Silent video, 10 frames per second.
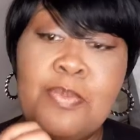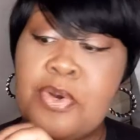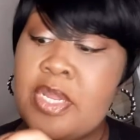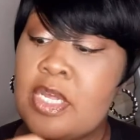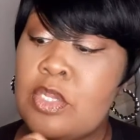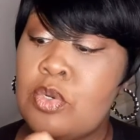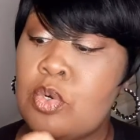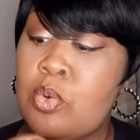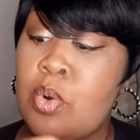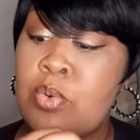putting a
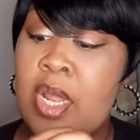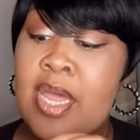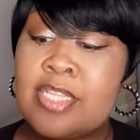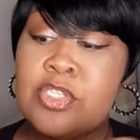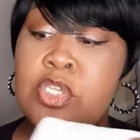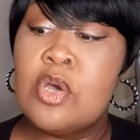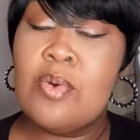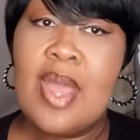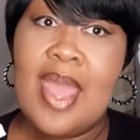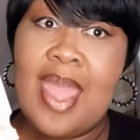little quote on, so